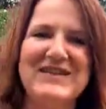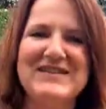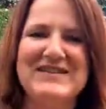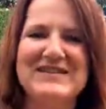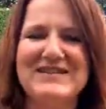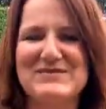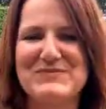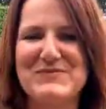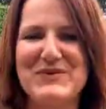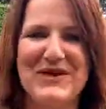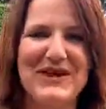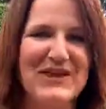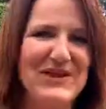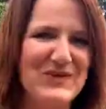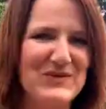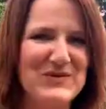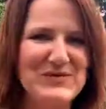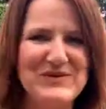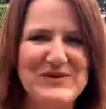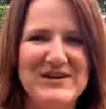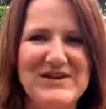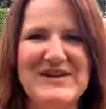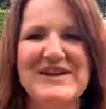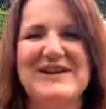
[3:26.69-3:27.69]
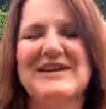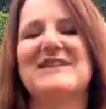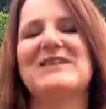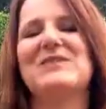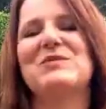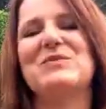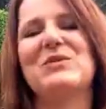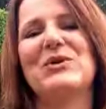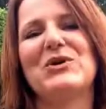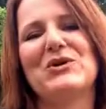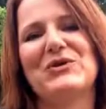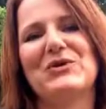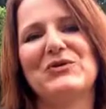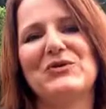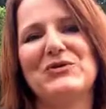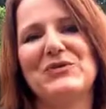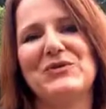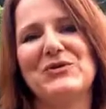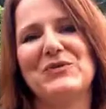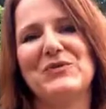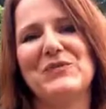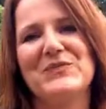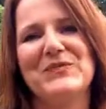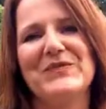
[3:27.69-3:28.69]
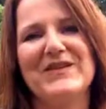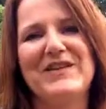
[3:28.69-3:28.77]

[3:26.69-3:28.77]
It's a bit humid and it's beautiful.